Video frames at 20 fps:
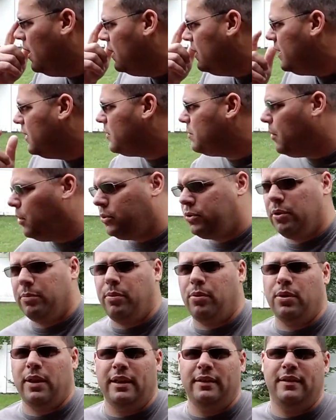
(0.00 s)
there's
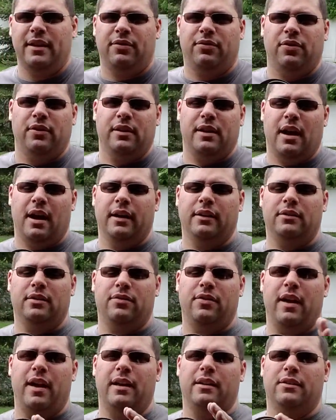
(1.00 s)
multiple different kinds
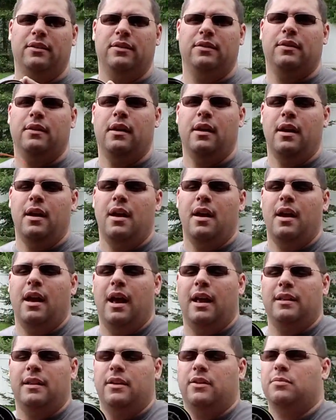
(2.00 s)
of heads.
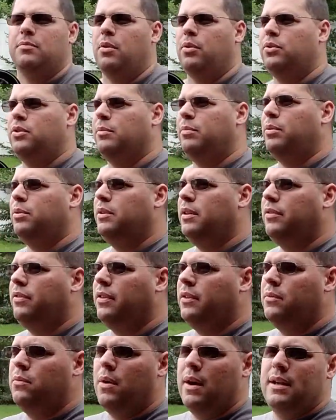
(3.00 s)
And there's multiple
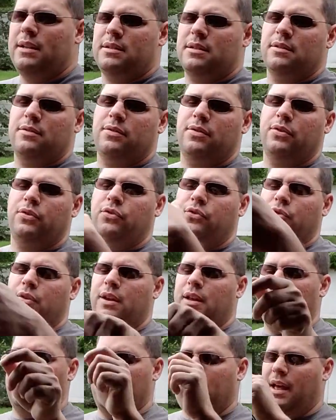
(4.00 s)
different ways of
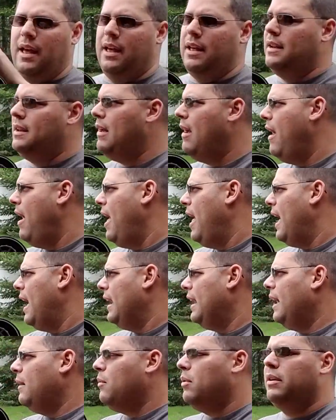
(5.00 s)
stringing the head.
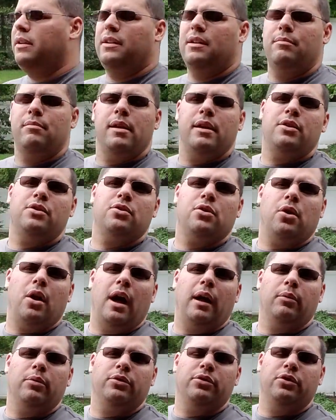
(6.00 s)
And I wanted to make sure
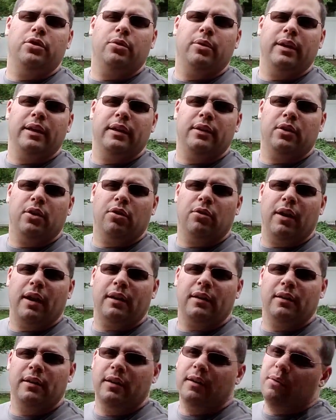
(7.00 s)
I was doing it
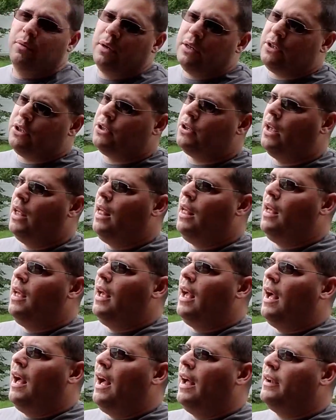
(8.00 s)
correctly, which,
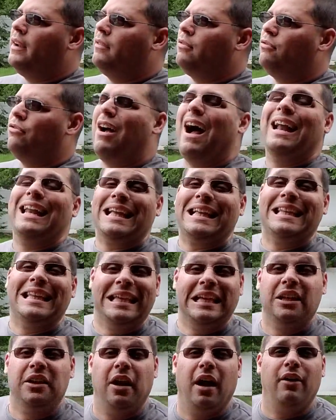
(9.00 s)

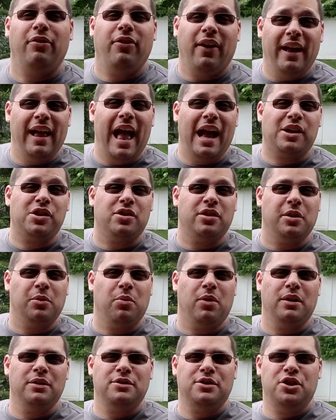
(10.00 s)
ironically enough, I actually
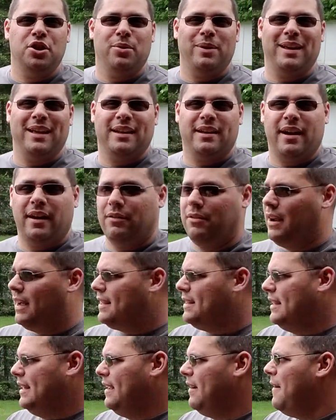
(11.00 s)
was doing it
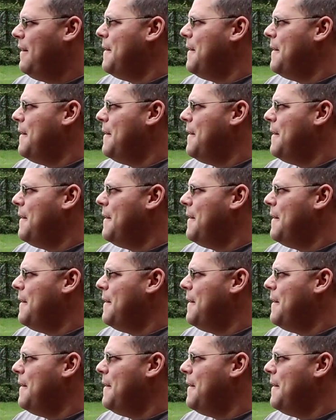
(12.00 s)
correctly.